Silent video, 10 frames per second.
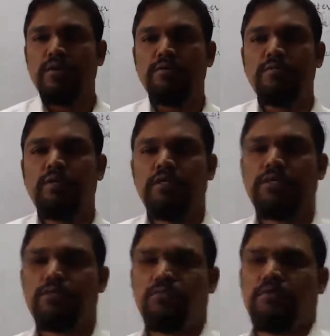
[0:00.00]
Hi, good
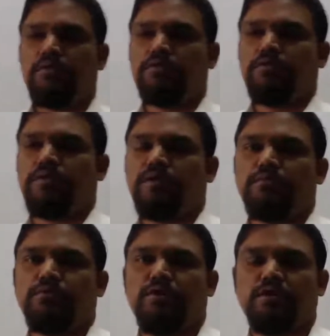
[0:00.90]
morning students.
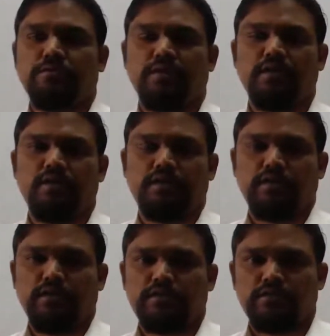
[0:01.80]
Welcome to our
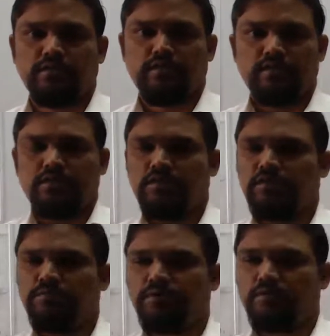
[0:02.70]
online class.
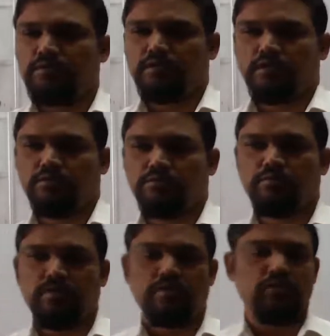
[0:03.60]
In previous class we
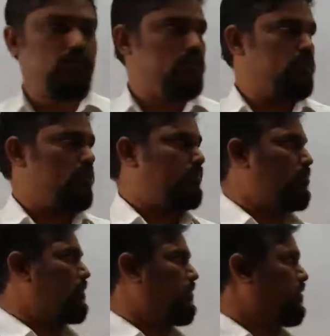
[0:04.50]
were discussing
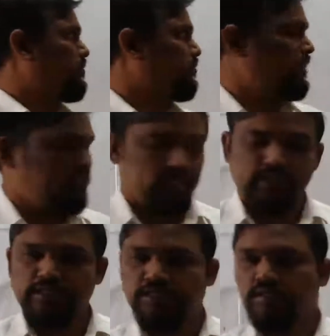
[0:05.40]
about development,
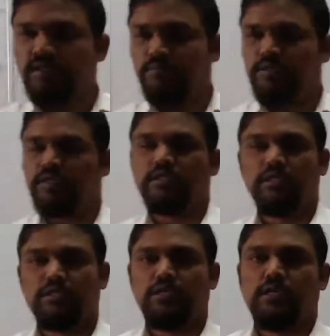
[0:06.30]
but in
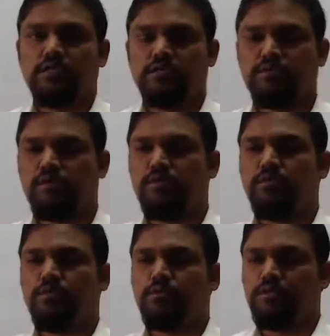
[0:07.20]
this class we are
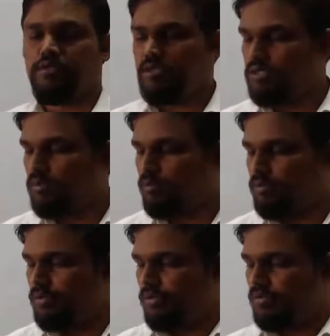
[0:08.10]
going to discuss about